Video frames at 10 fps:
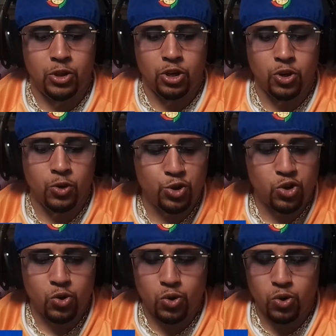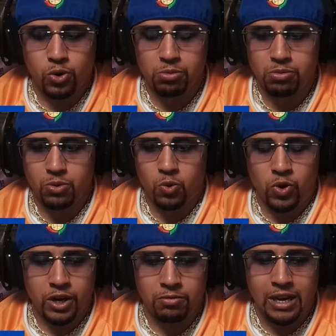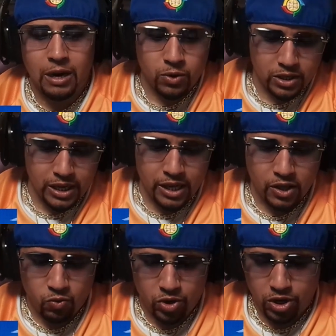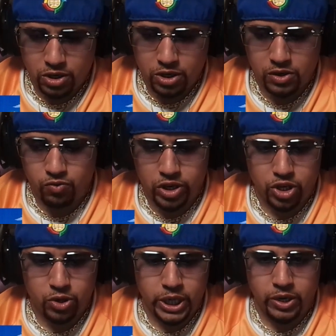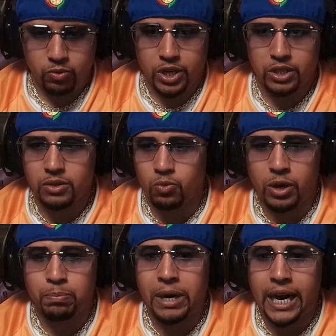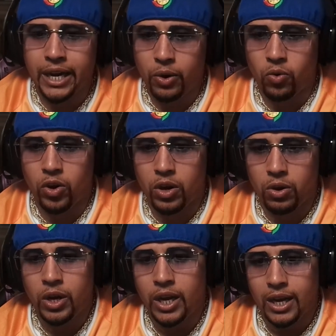The new school one that was in the works originally was what My Hero,